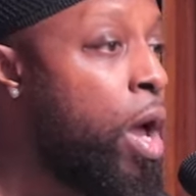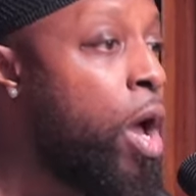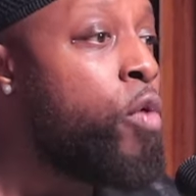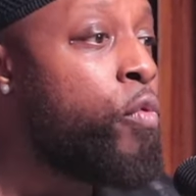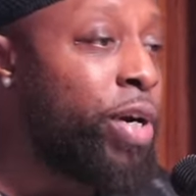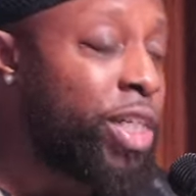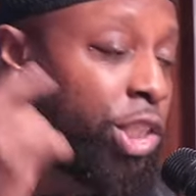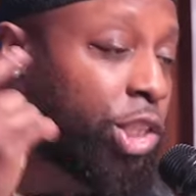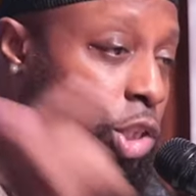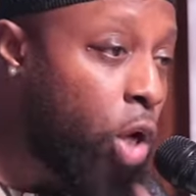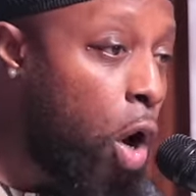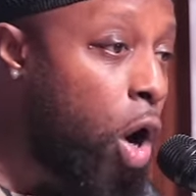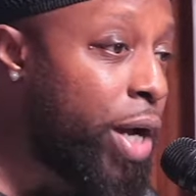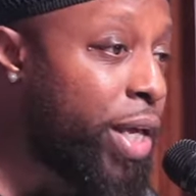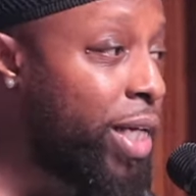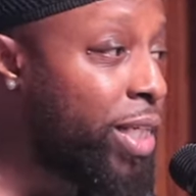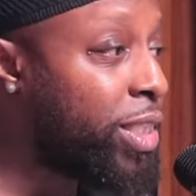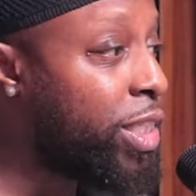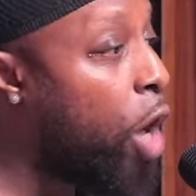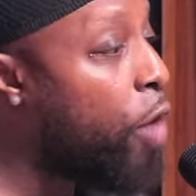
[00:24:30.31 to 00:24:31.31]
Restore
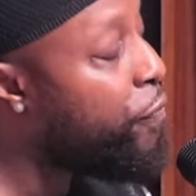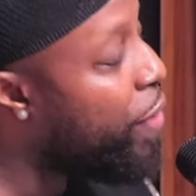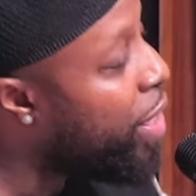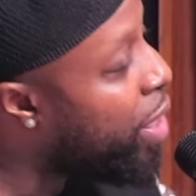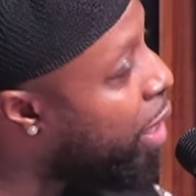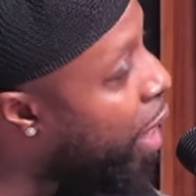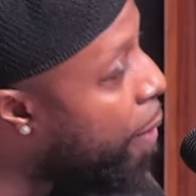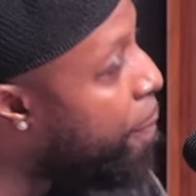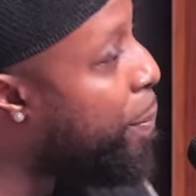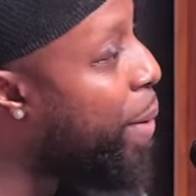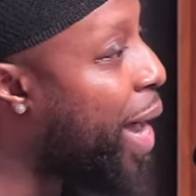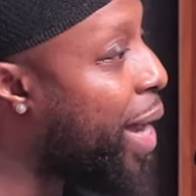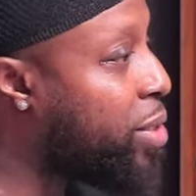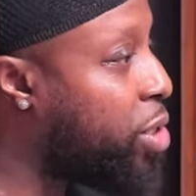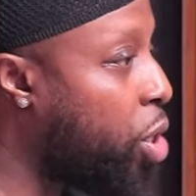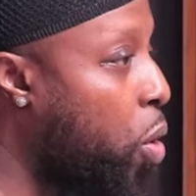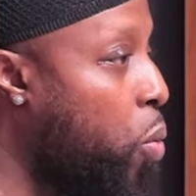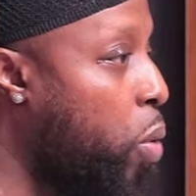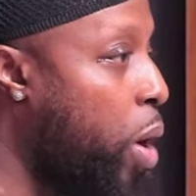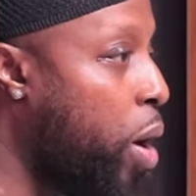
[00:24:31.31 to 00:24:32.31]
yourself and get back
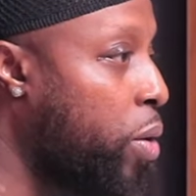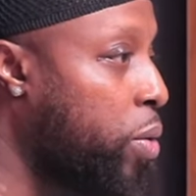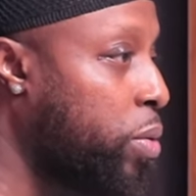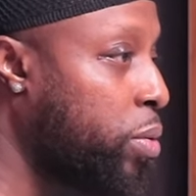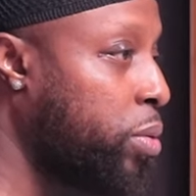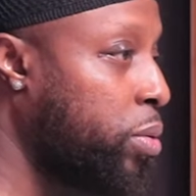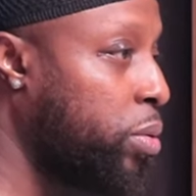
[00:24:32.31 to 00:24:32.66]
to work.